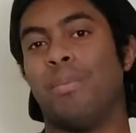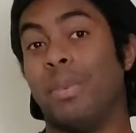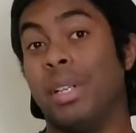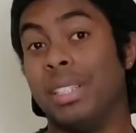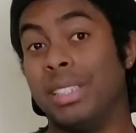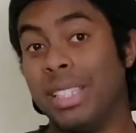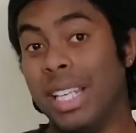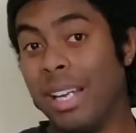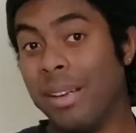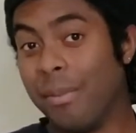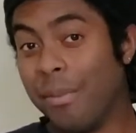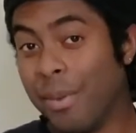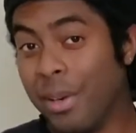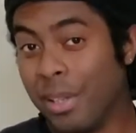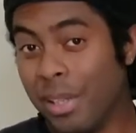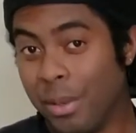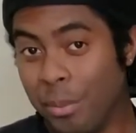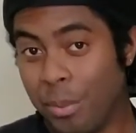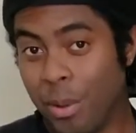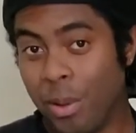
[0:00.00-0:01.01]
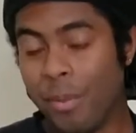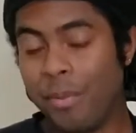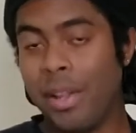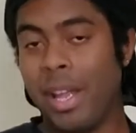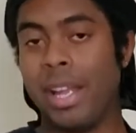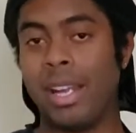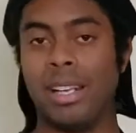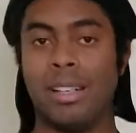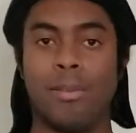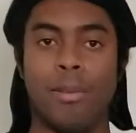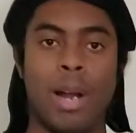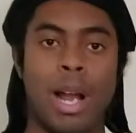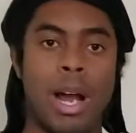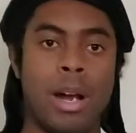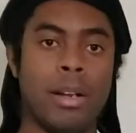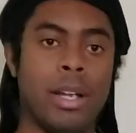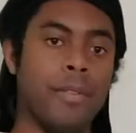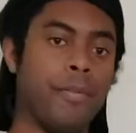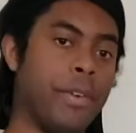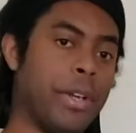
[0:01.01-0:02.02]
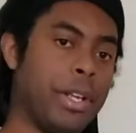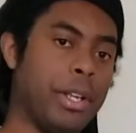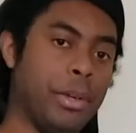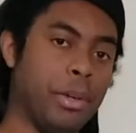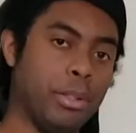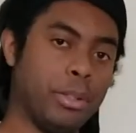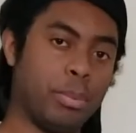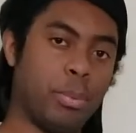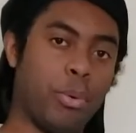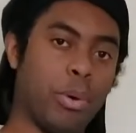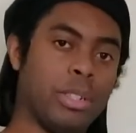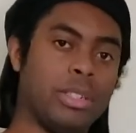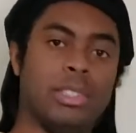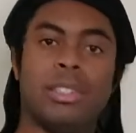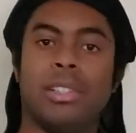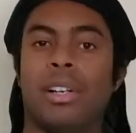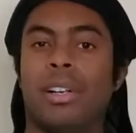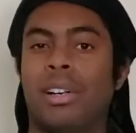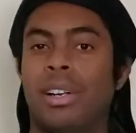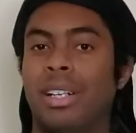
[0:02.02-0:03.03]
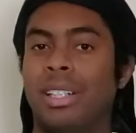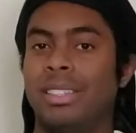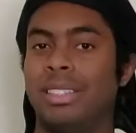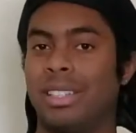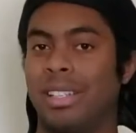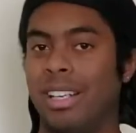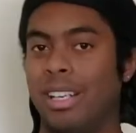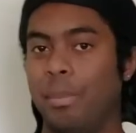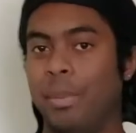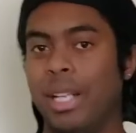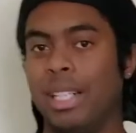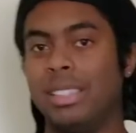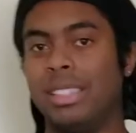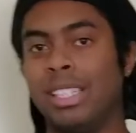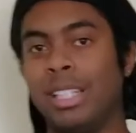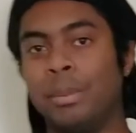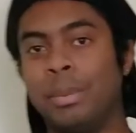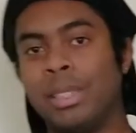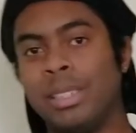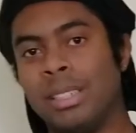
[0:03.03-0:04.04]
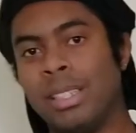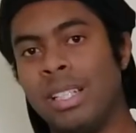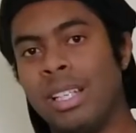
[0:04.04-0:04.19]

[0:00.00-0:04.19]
Is that really worth hanging around if a huge portion of your earnings are going to be in tips?